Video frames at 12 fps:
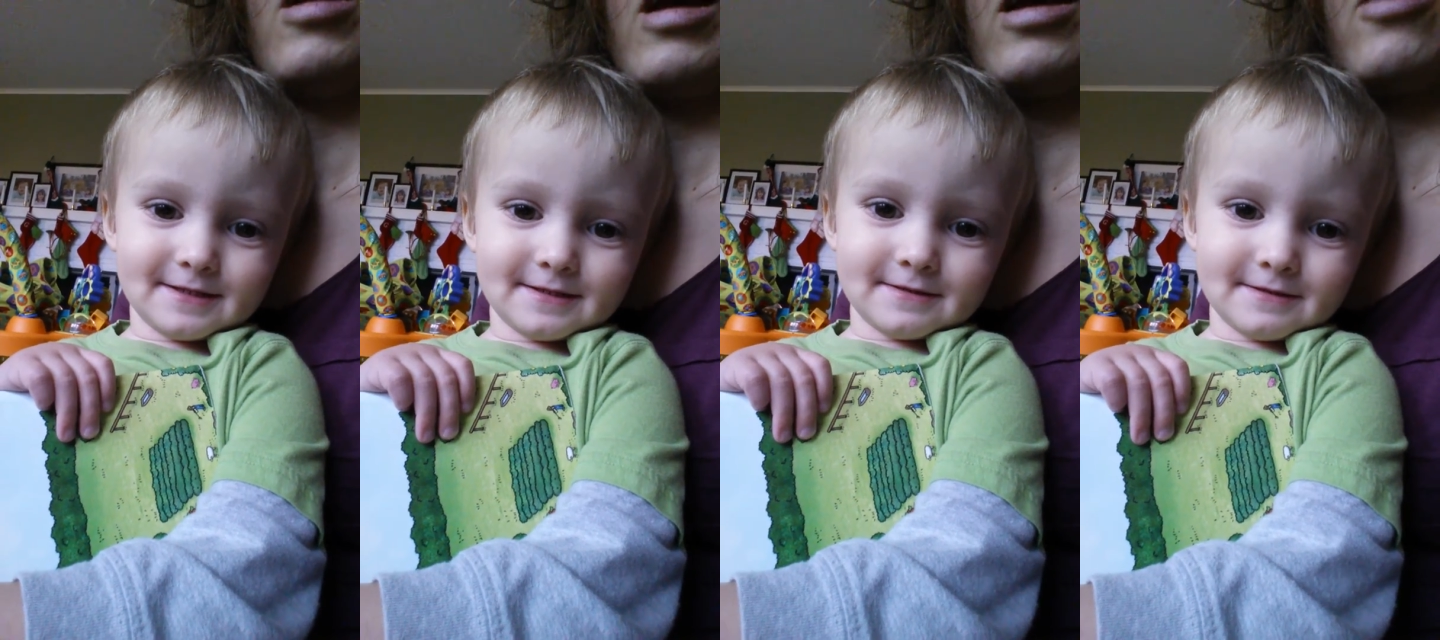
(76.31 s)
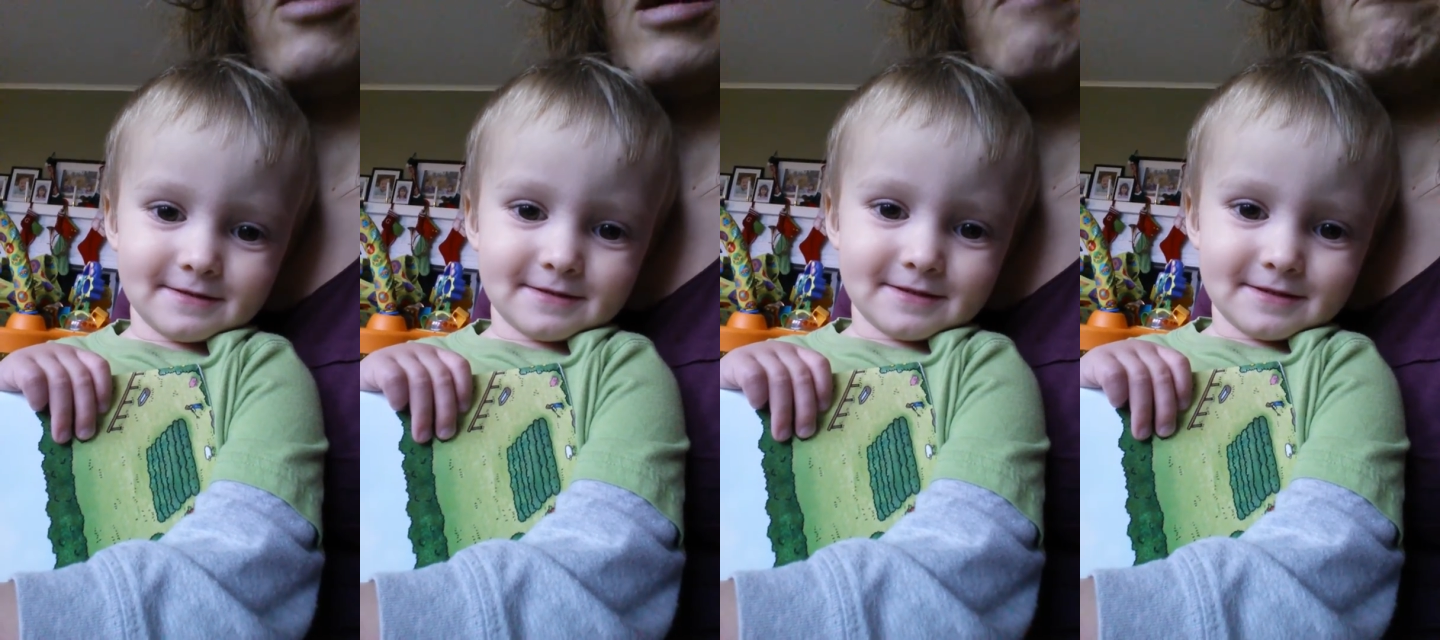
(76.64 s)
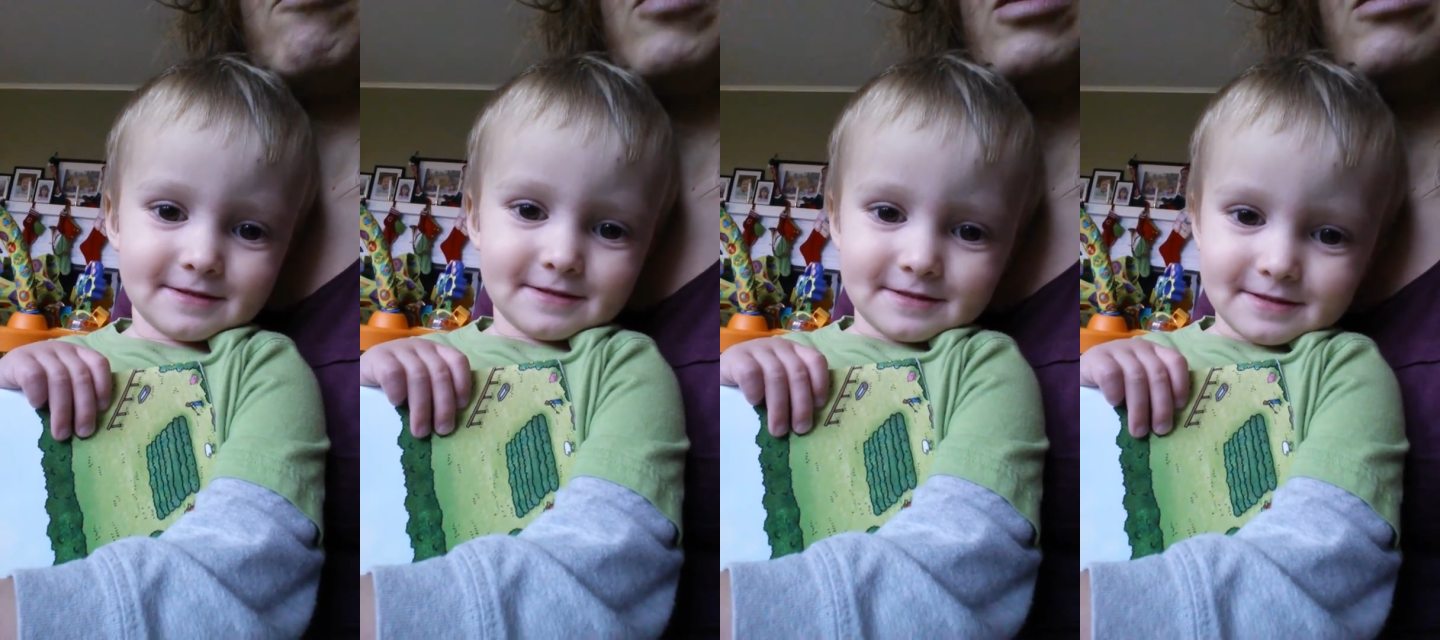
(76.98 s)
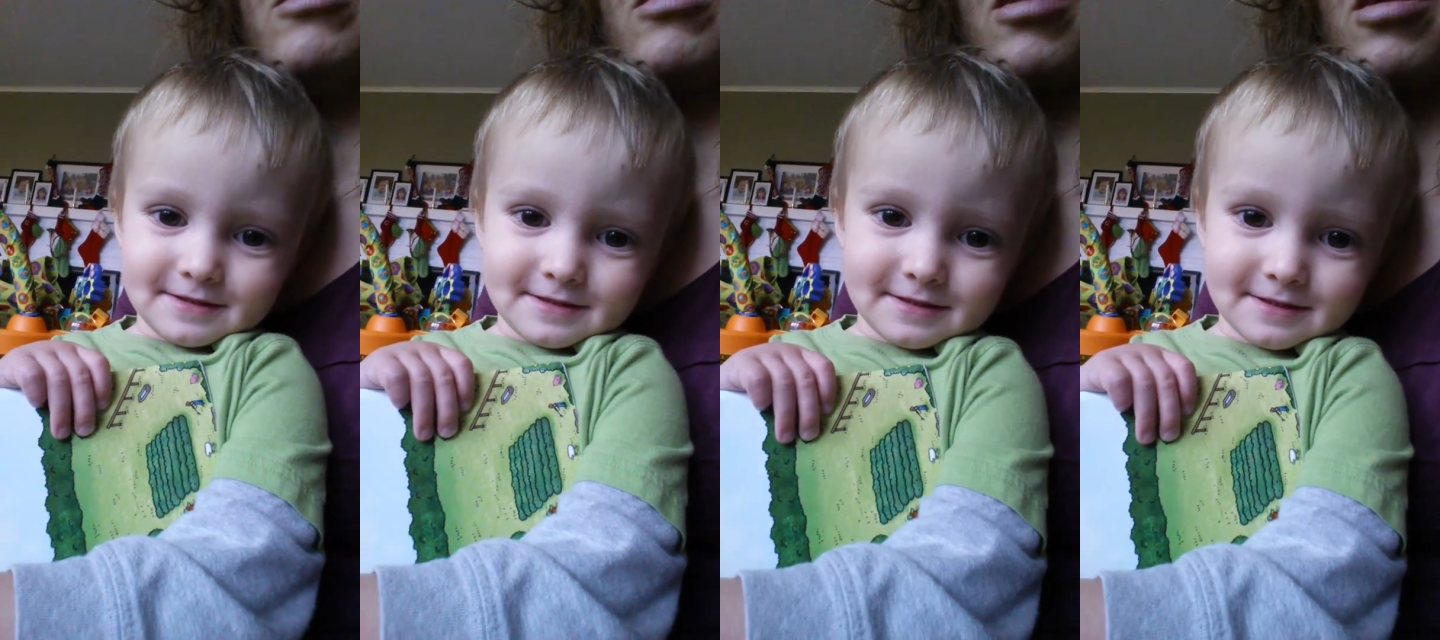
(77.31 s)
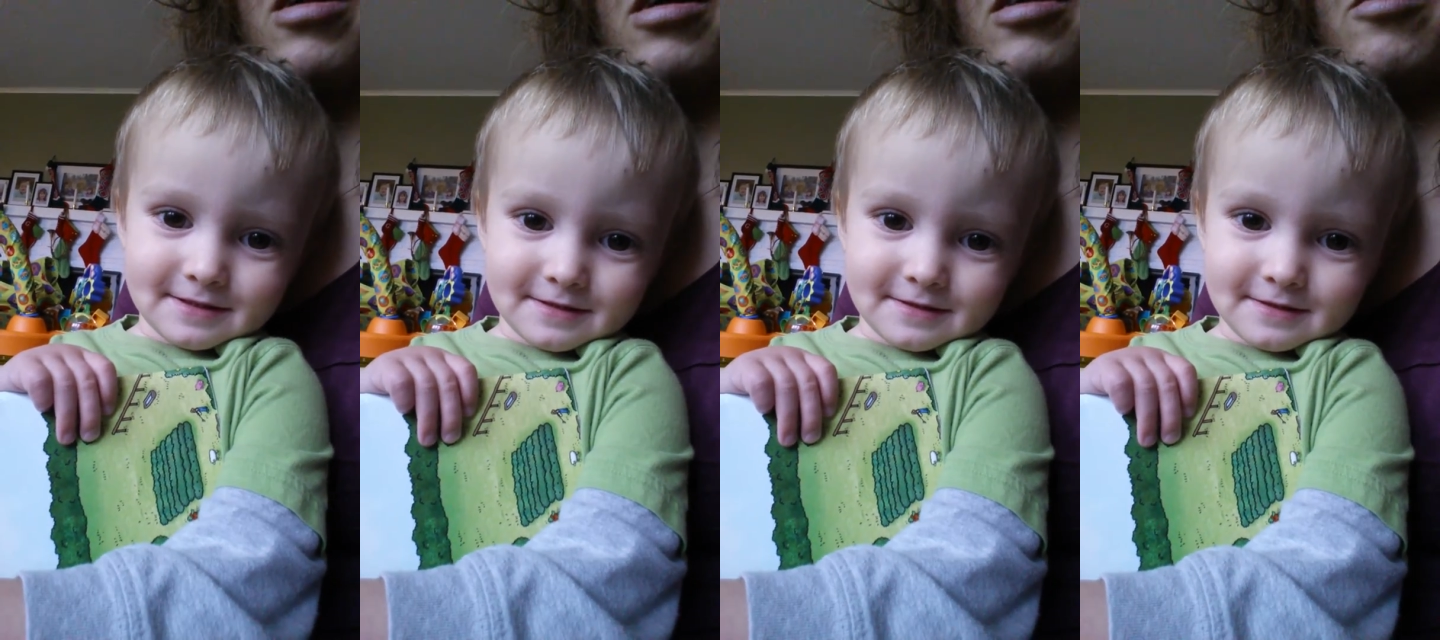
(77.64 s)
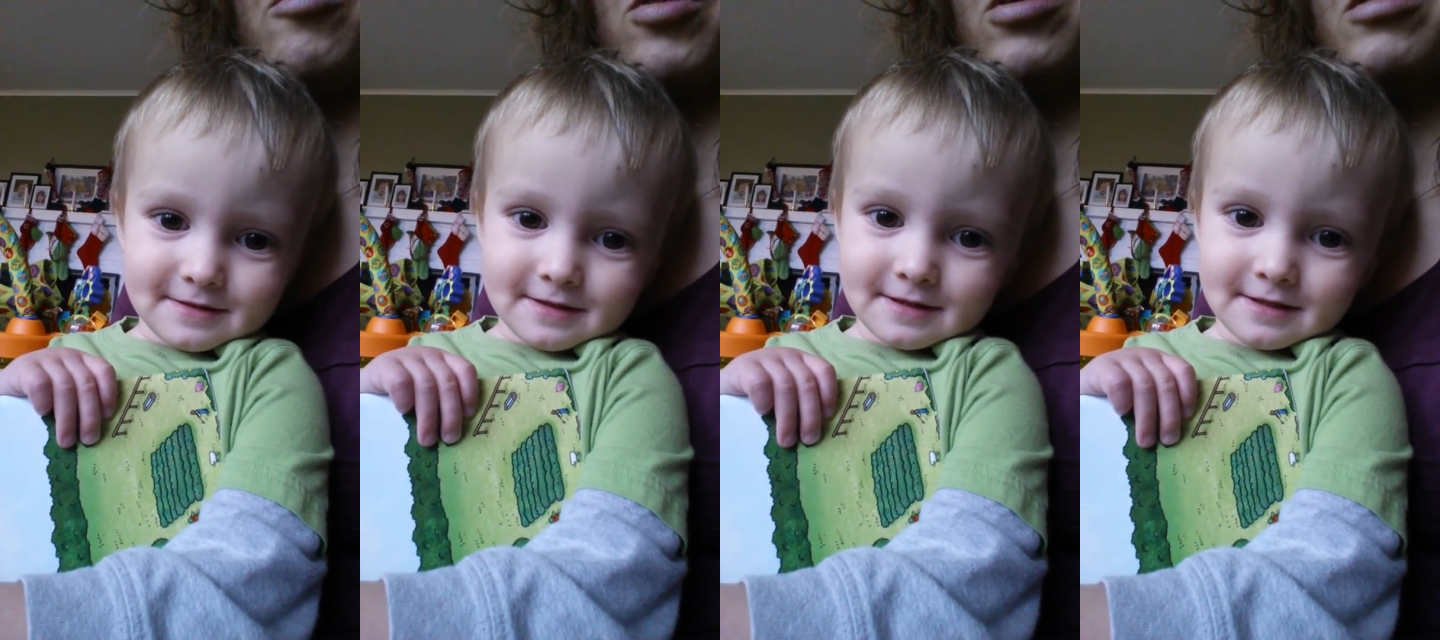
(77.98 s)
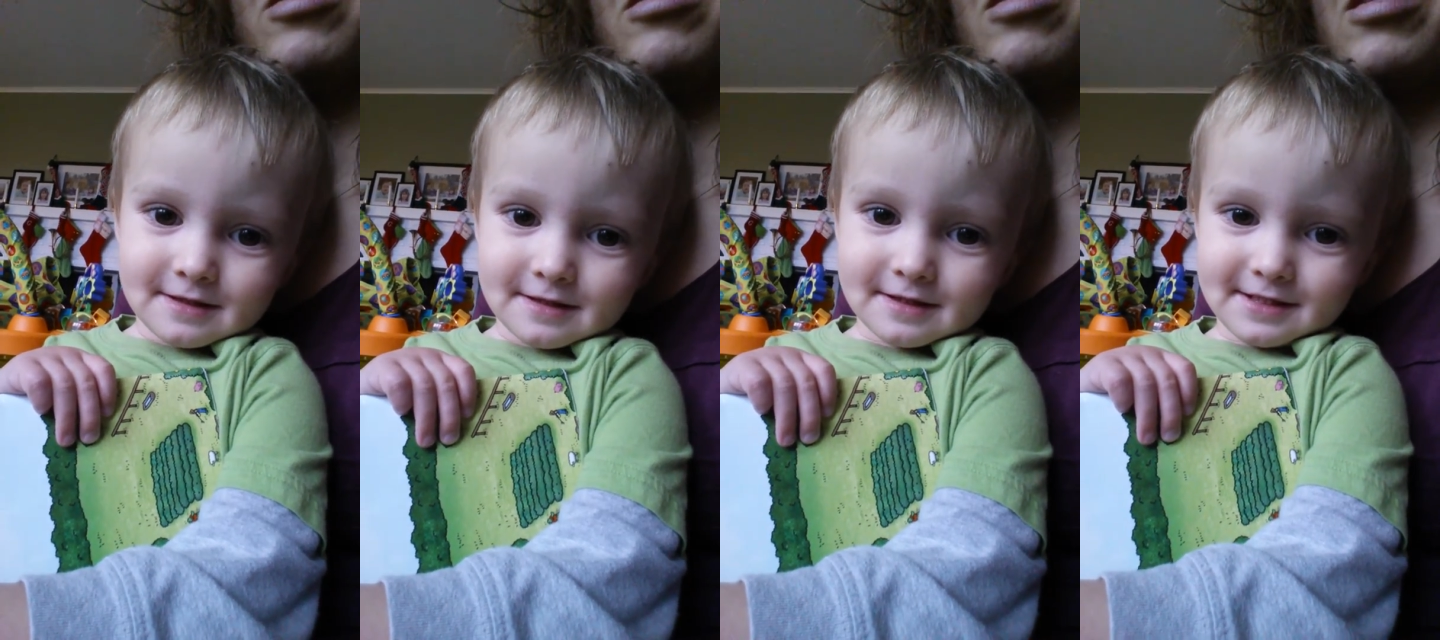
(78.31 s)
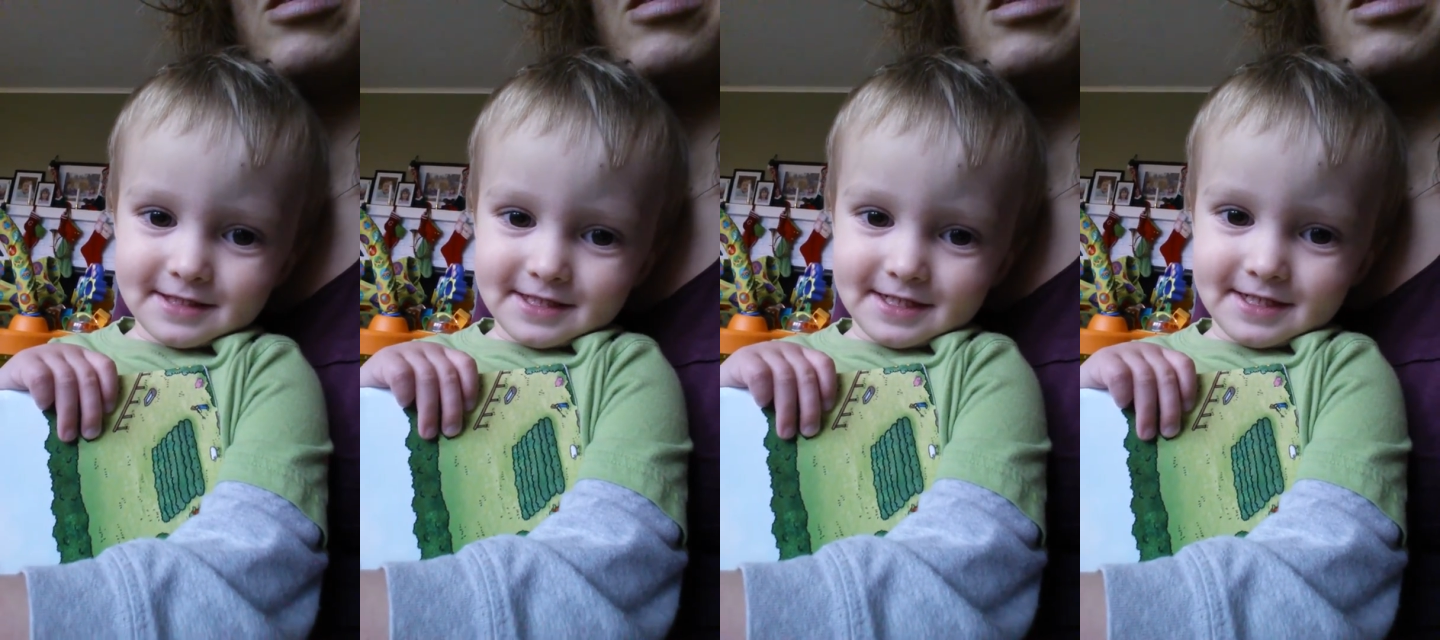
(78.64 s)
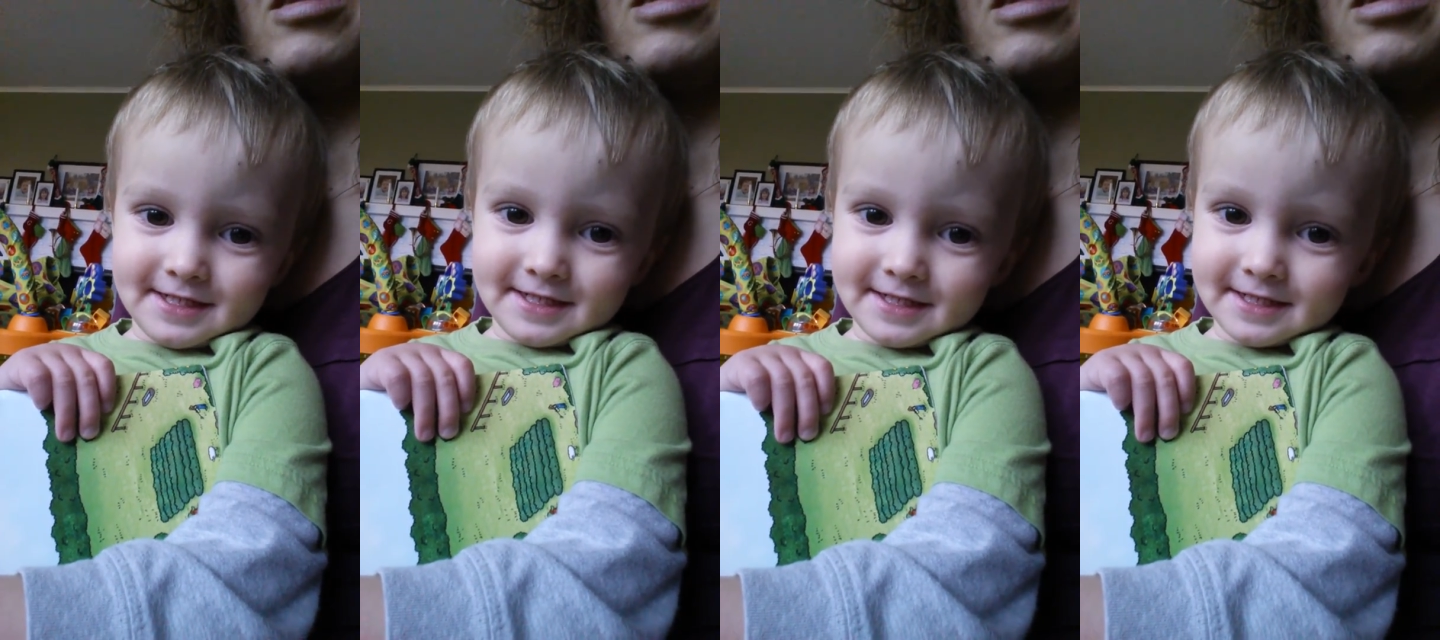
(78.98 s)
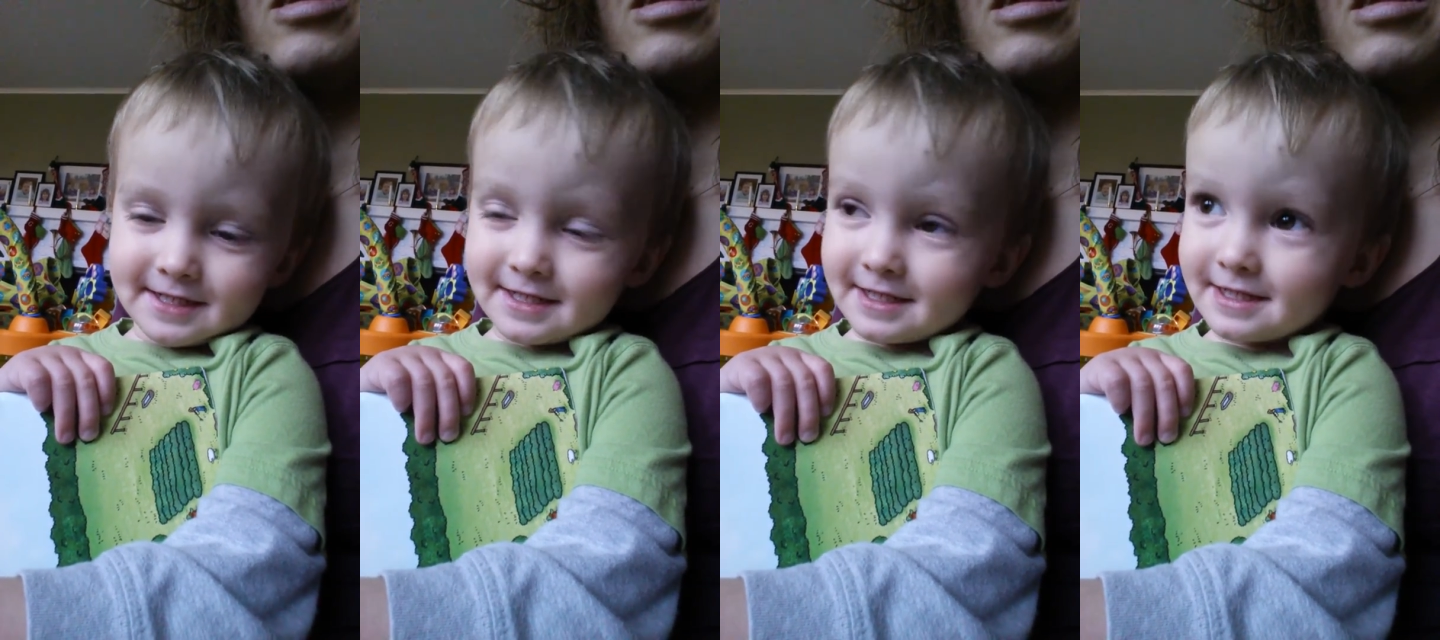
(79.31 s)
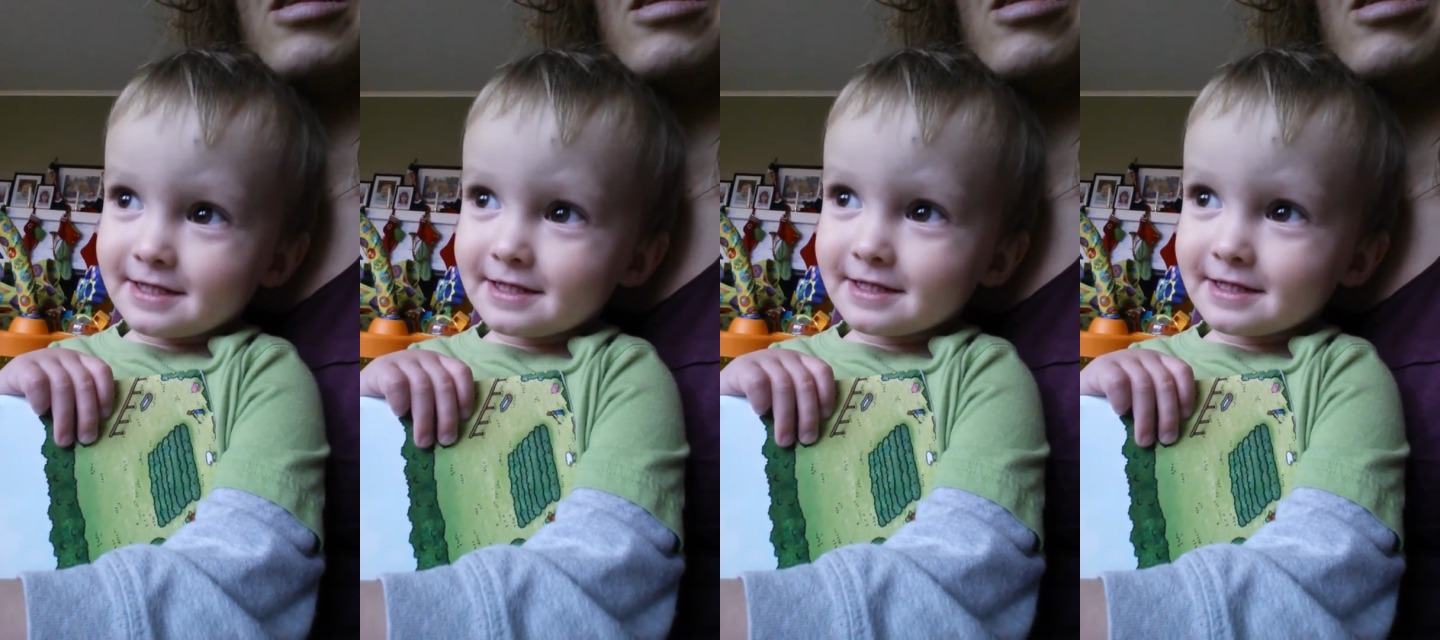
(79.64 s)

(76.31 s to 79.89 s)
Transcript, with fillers: And Grandpa's car was clean